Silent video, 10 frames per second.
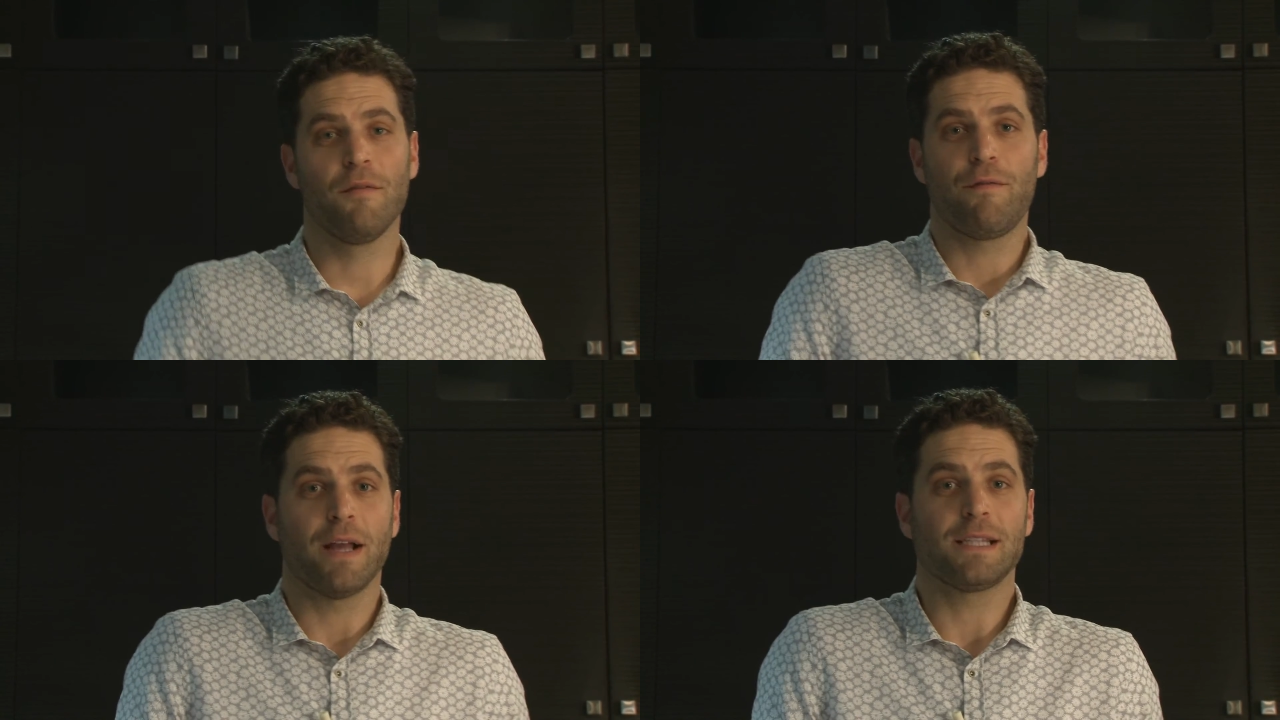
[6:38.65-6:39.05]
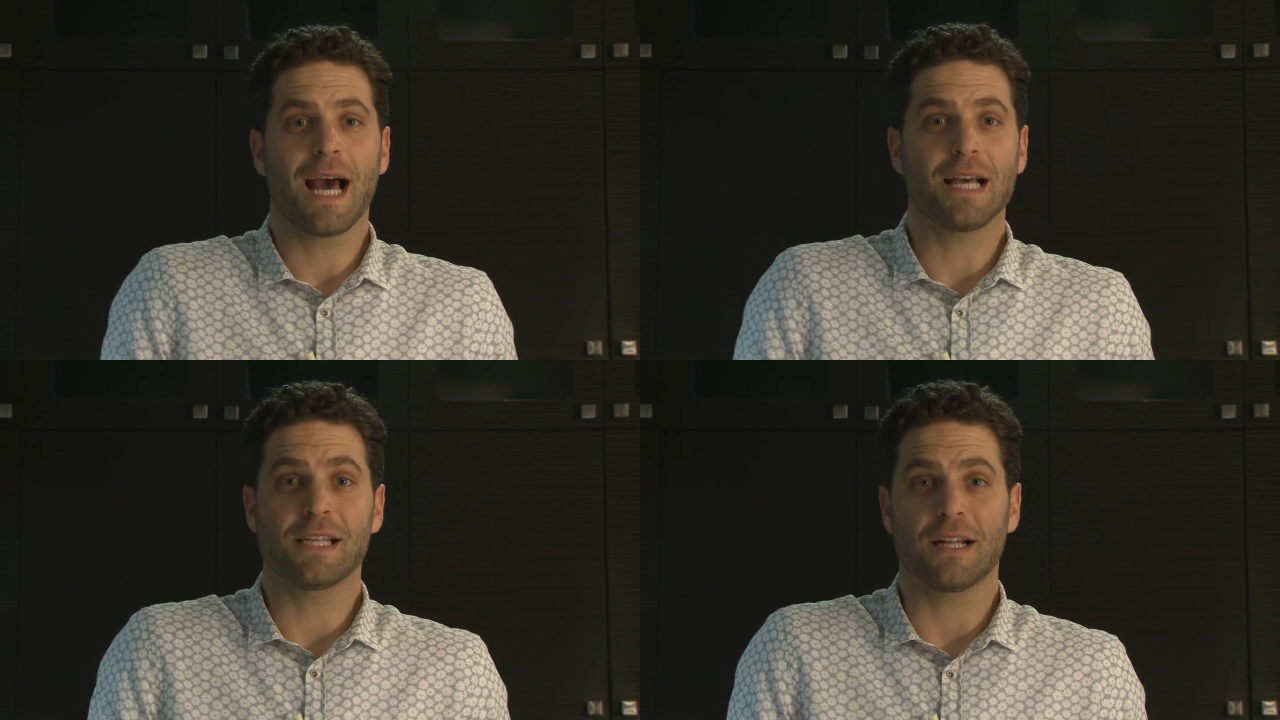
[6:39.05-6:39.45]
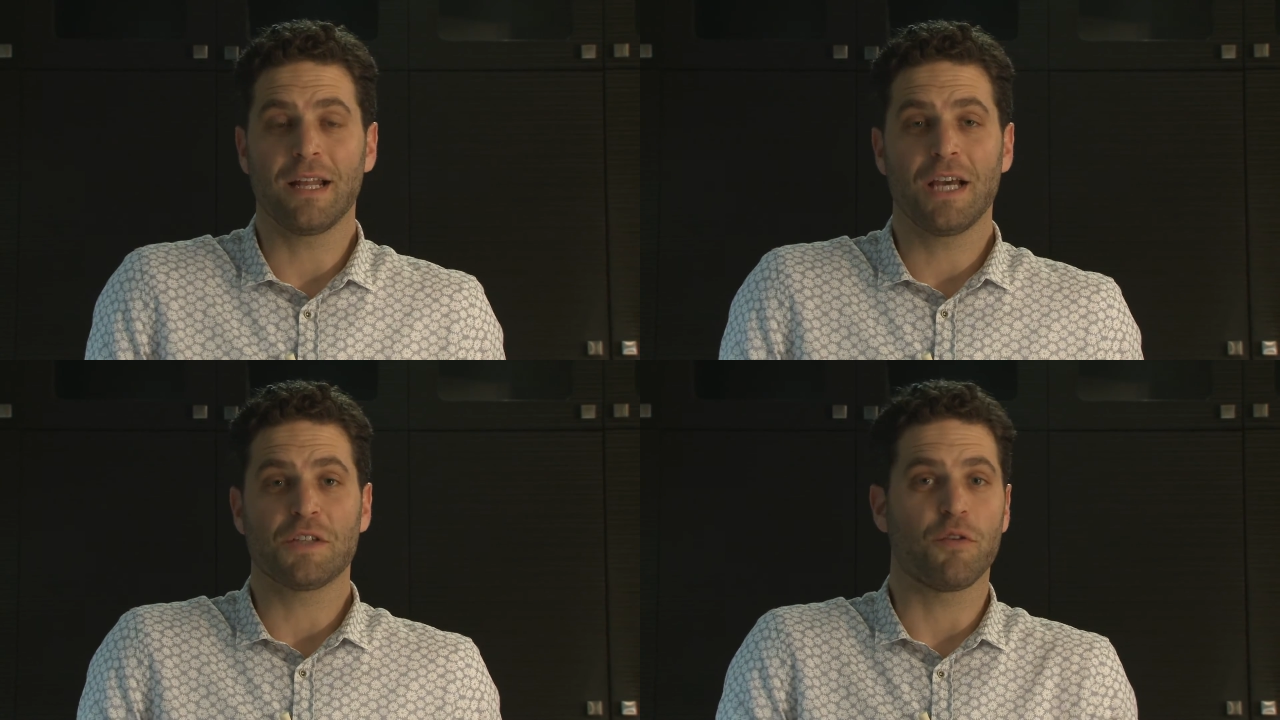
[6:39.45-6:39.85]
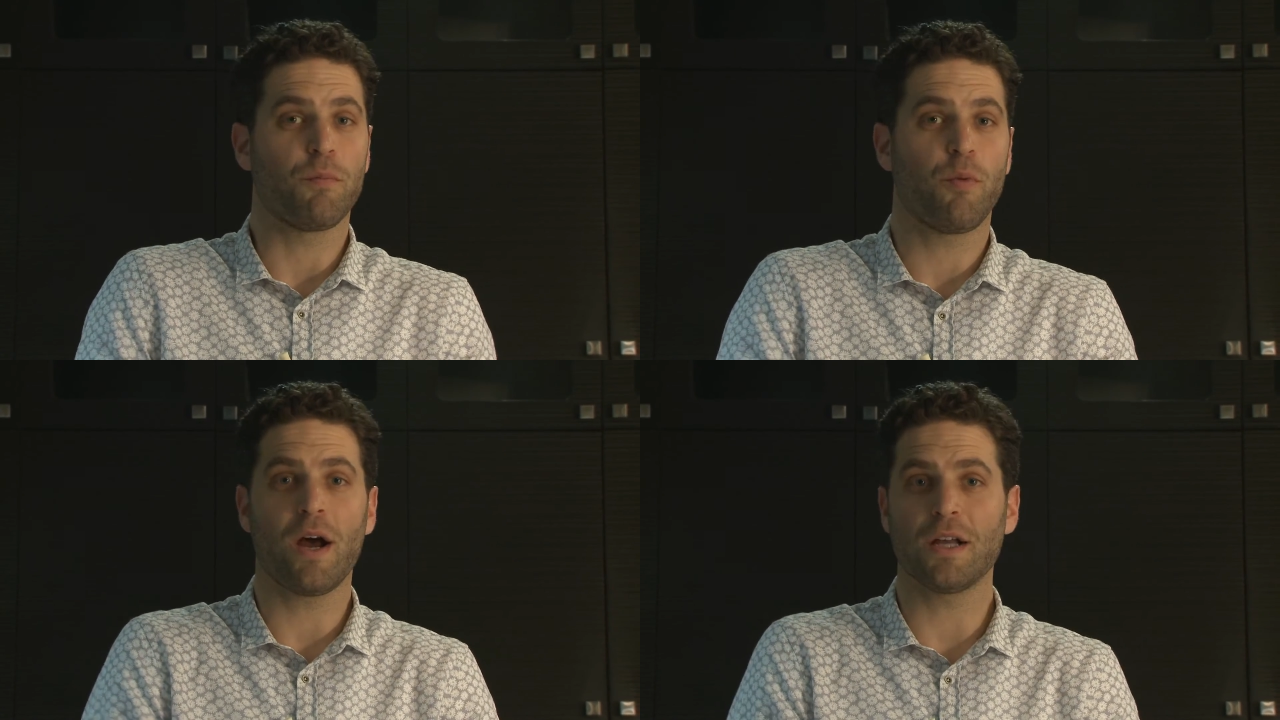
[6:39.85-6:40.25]
Fantastic dish for
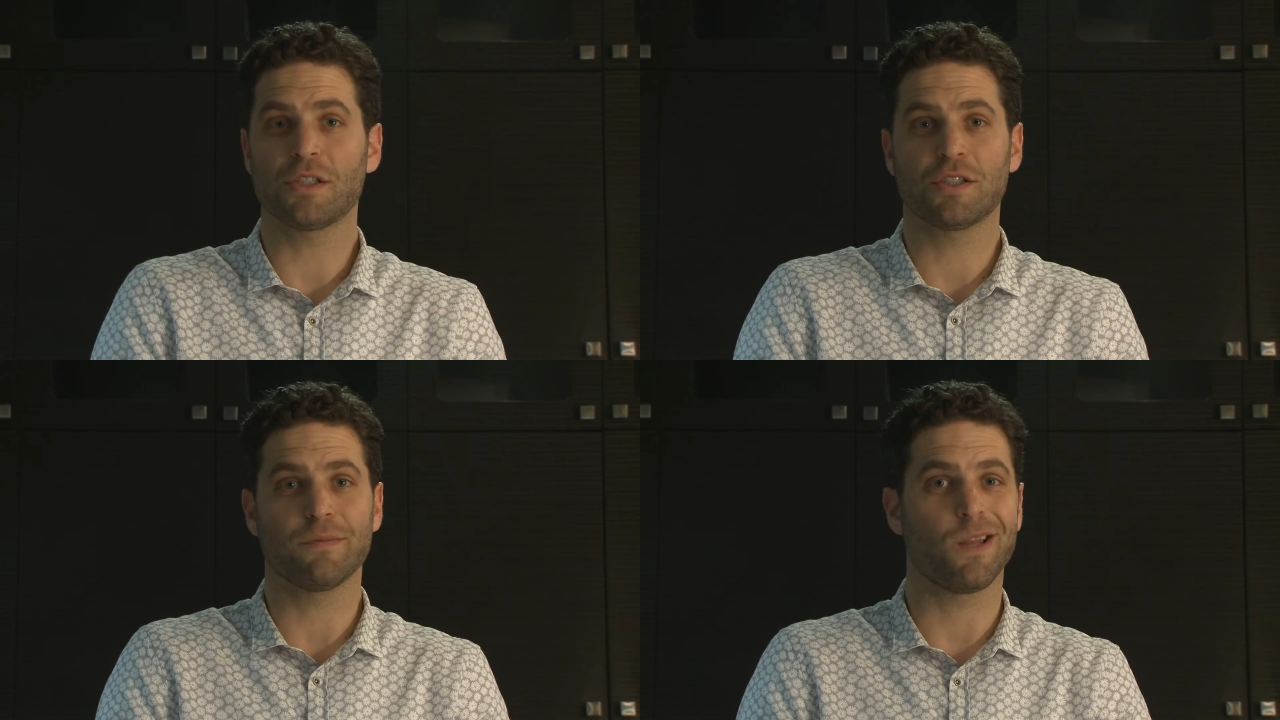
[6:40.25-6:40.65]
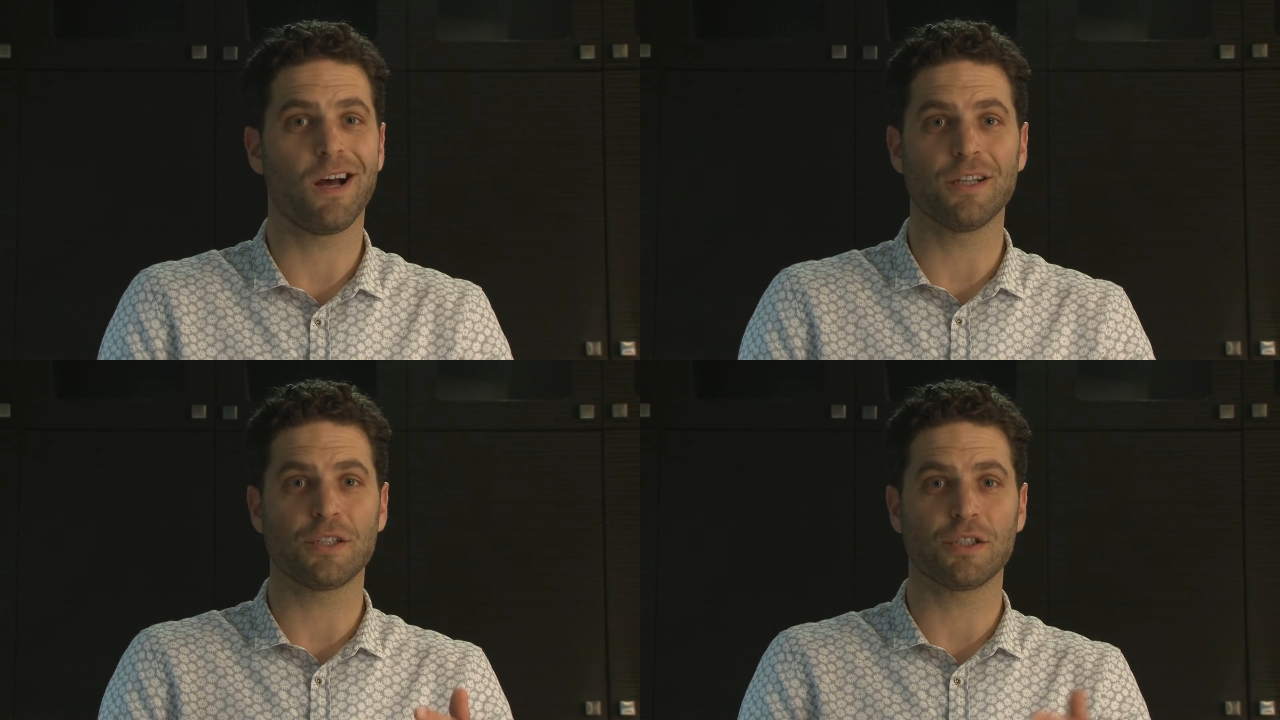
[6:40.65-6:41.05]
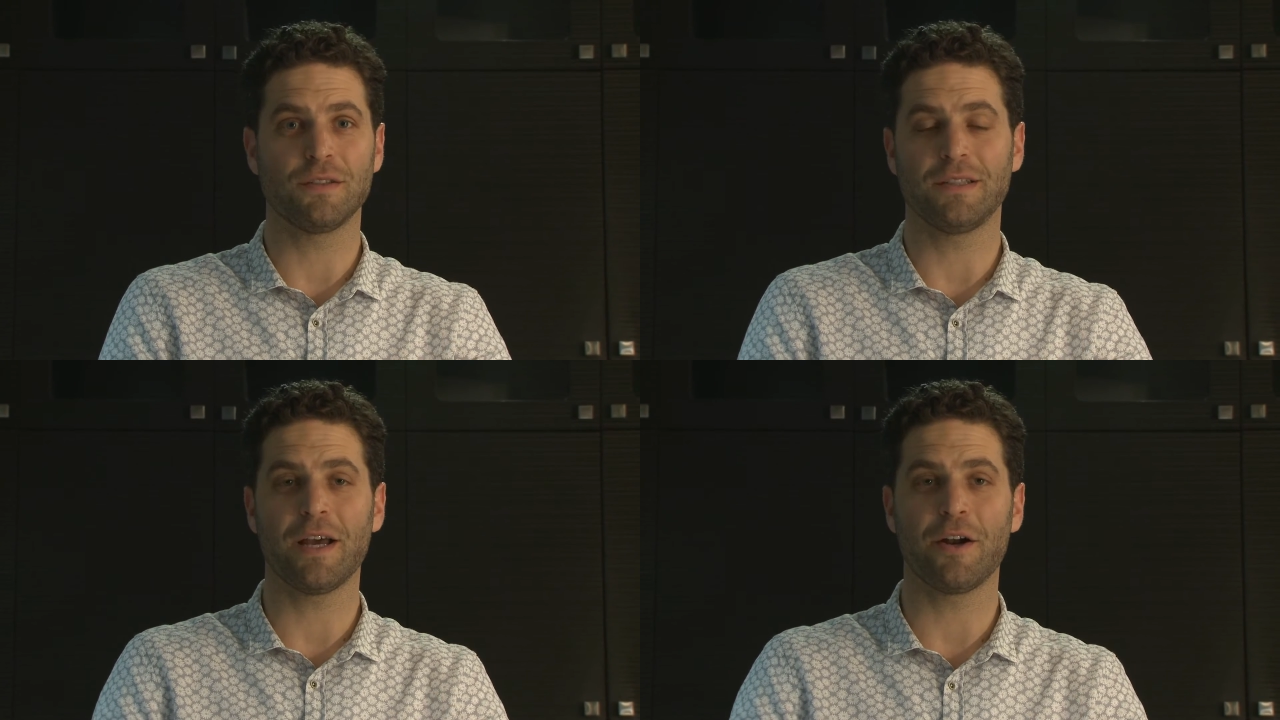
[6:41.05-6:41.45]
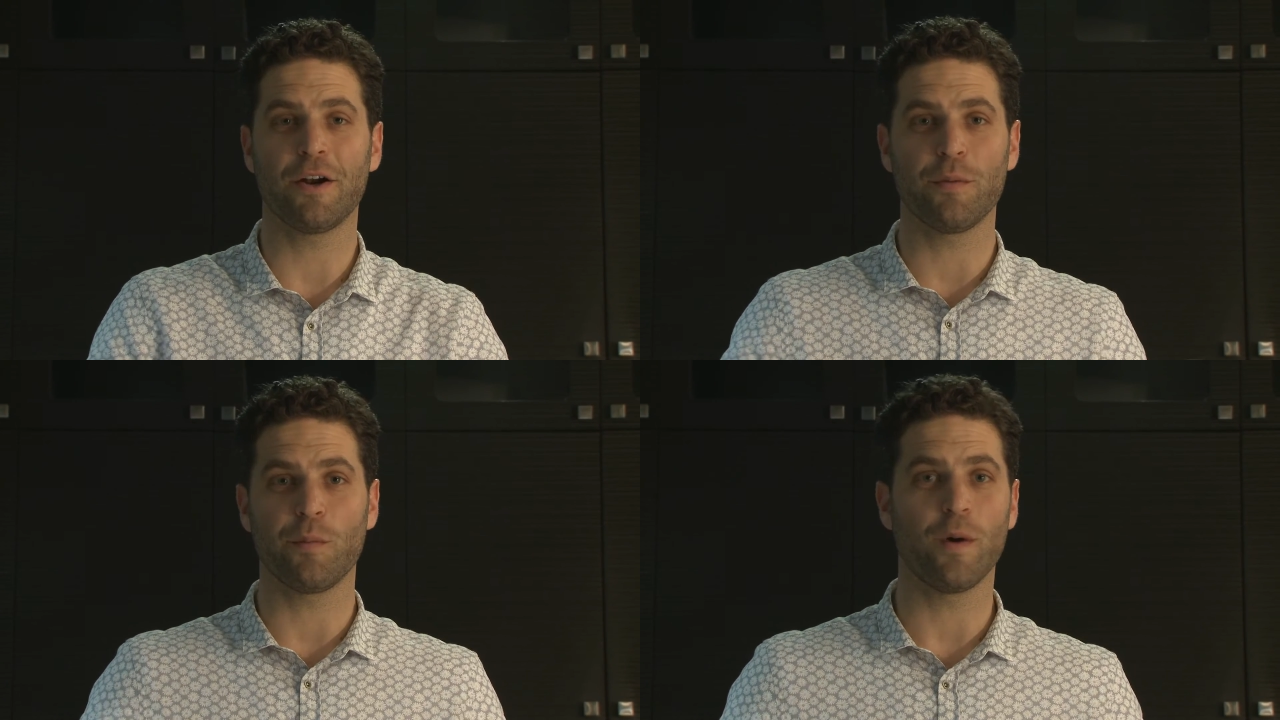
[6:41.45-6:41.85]
brunch, lunch,
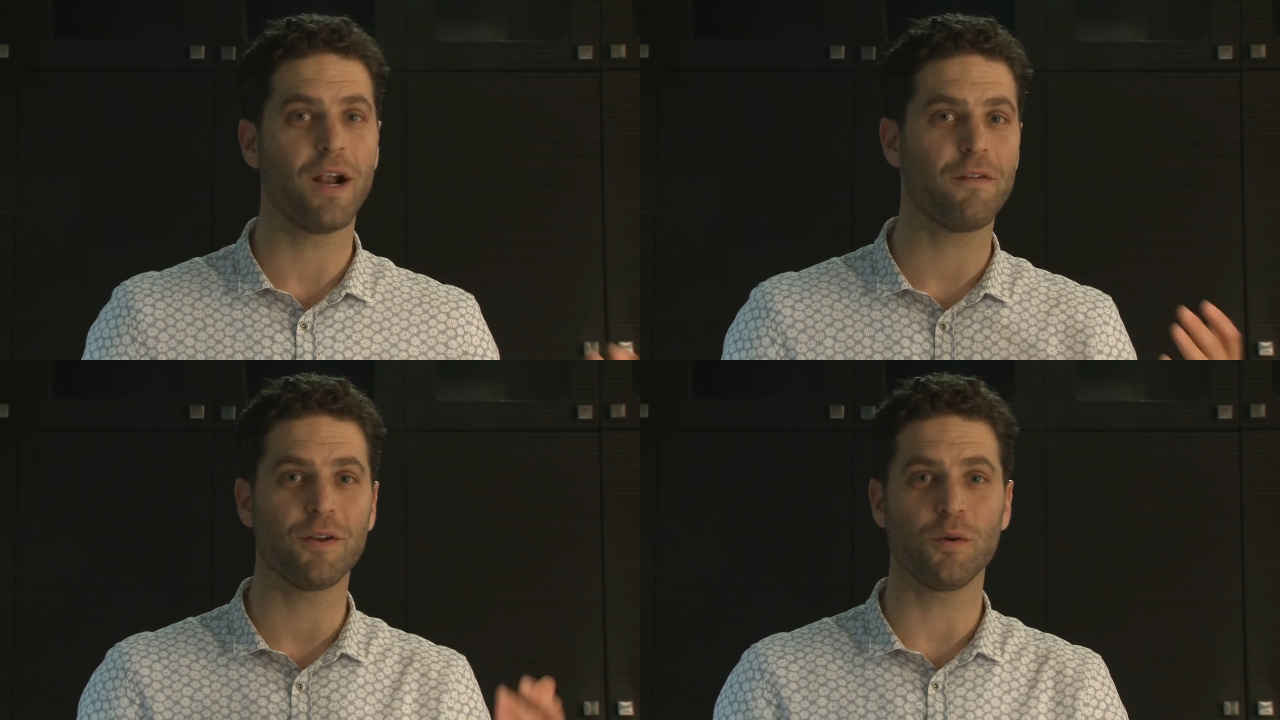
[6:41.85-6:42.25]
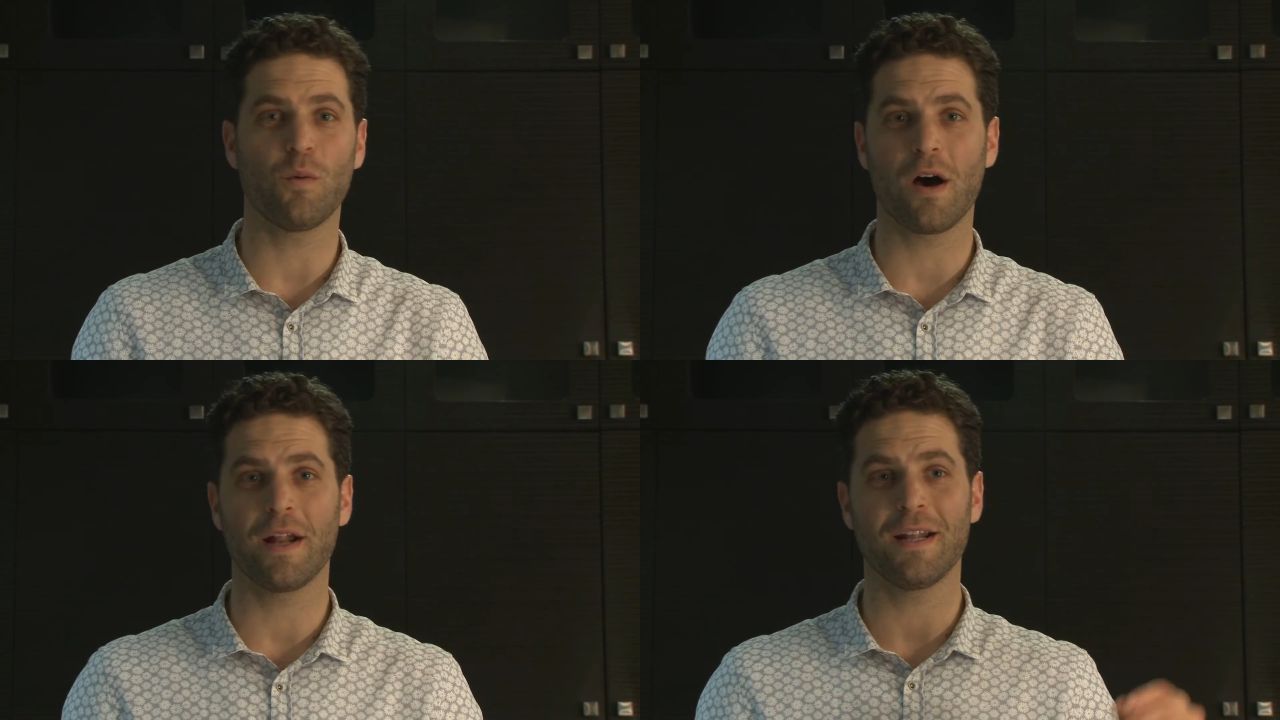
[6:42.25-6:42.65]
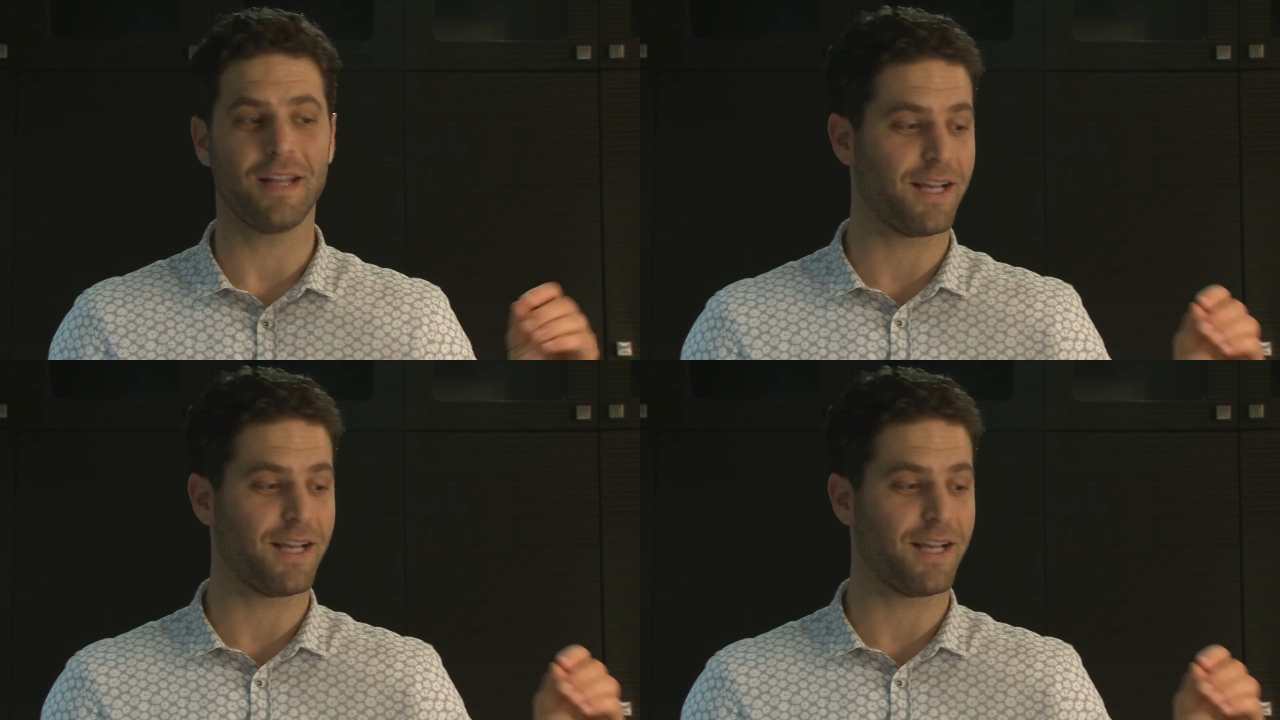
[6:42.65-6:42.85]
dinner, wherever you want it.